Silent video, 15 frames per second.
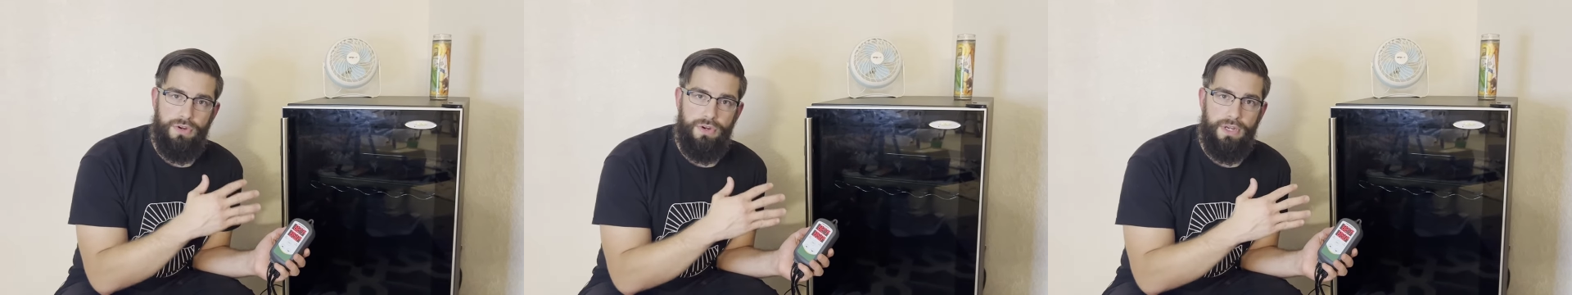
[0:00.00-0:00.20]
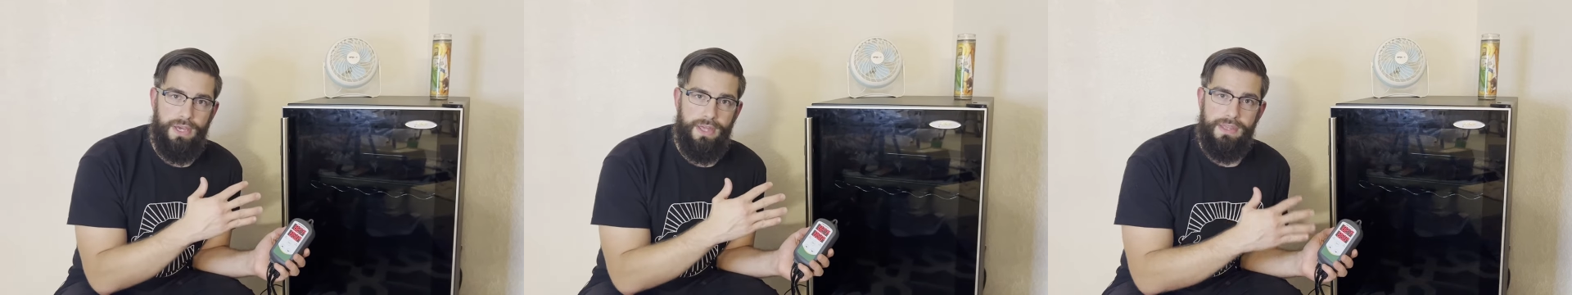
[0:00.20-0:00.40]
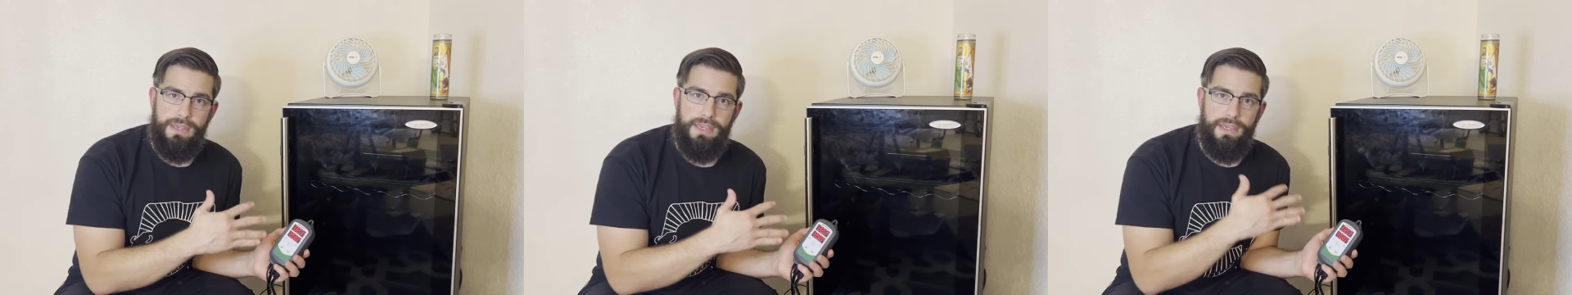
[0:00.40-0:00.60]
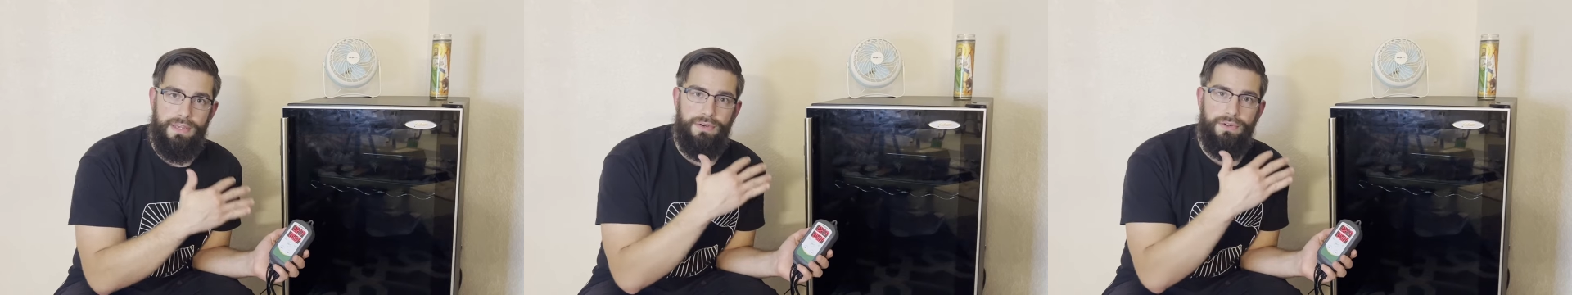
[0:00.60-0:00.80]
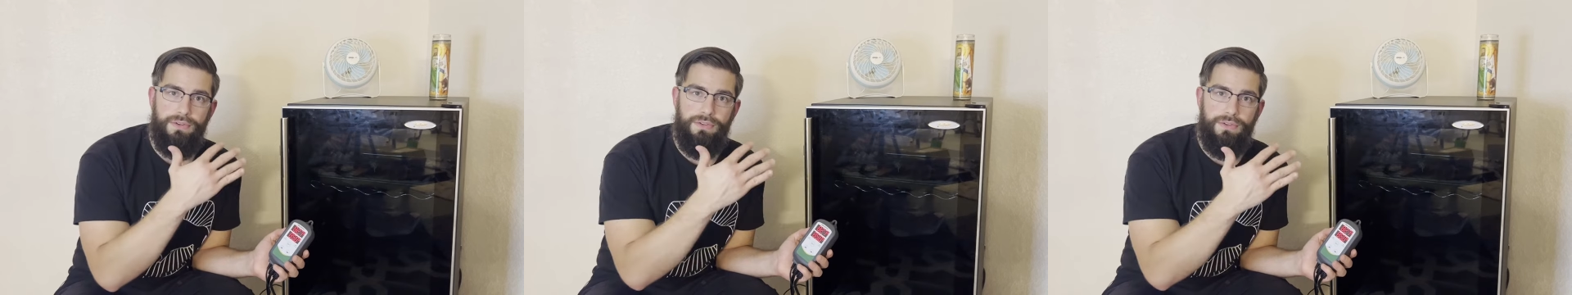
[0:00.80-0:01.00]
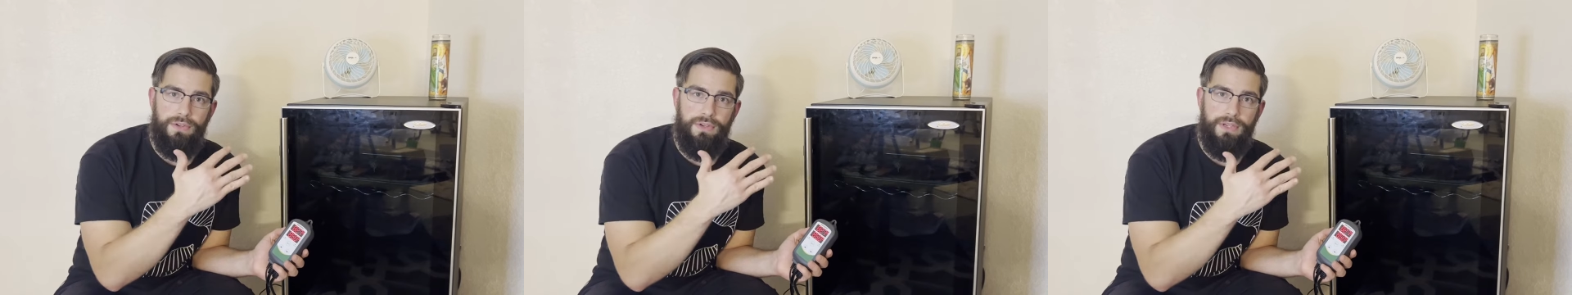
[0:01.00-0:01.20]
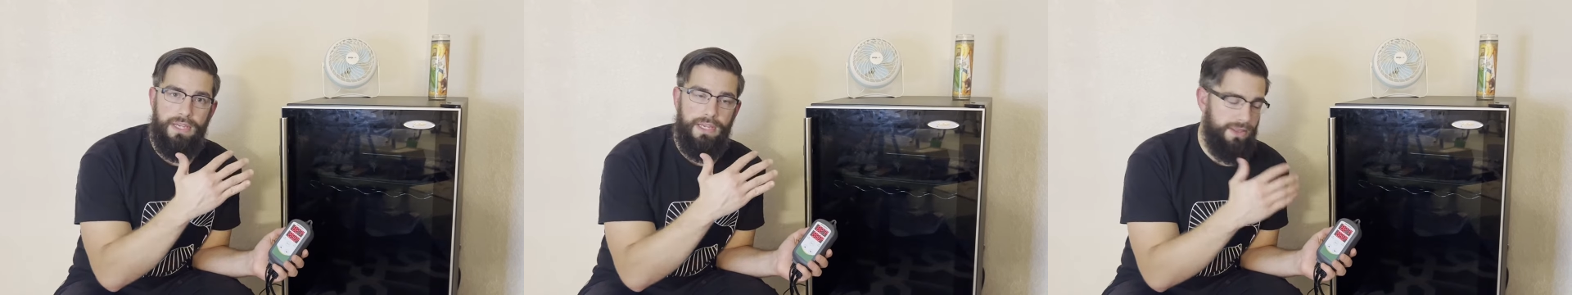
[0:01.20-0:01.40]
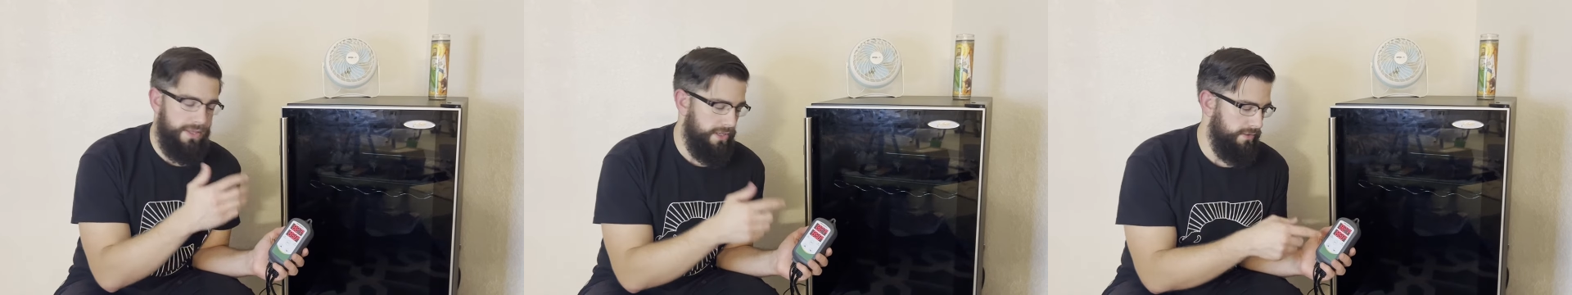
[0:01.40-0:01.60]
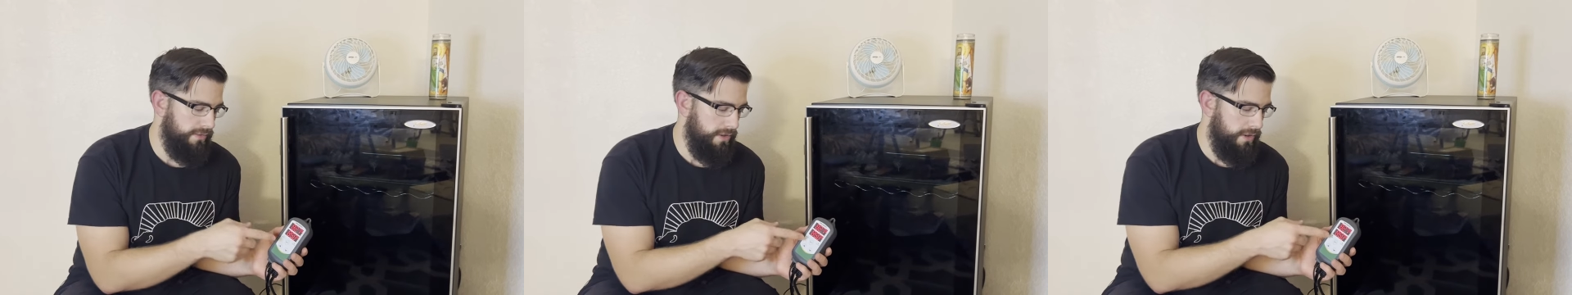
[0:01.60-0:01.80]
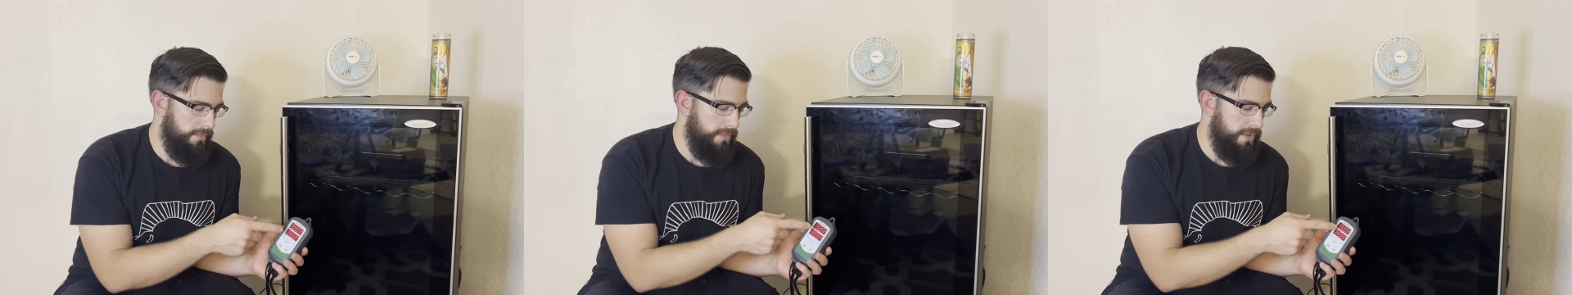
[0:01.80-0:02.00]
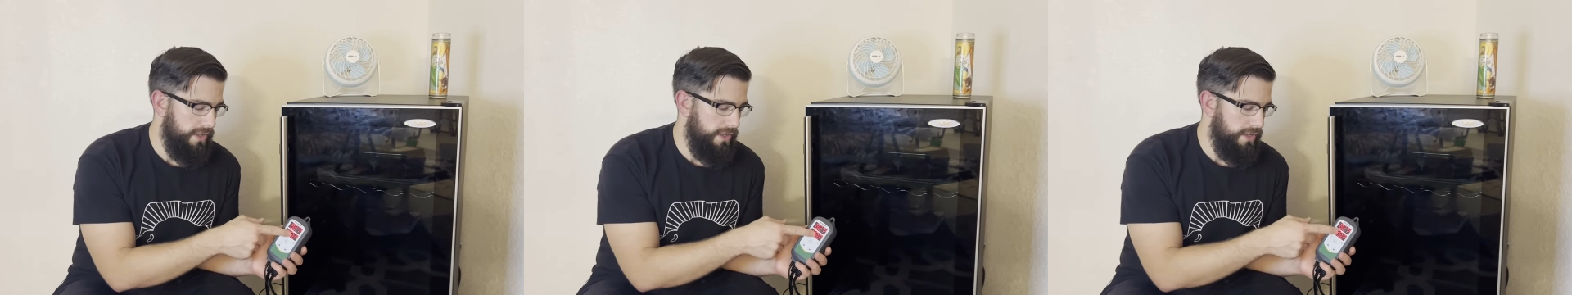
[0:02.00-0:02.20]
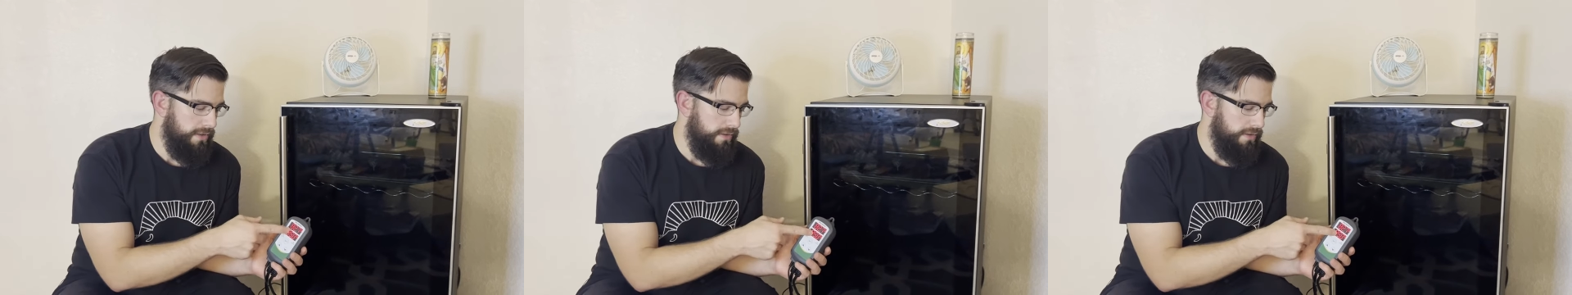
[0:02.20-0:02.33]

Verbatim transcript: turning on the heater to heat things up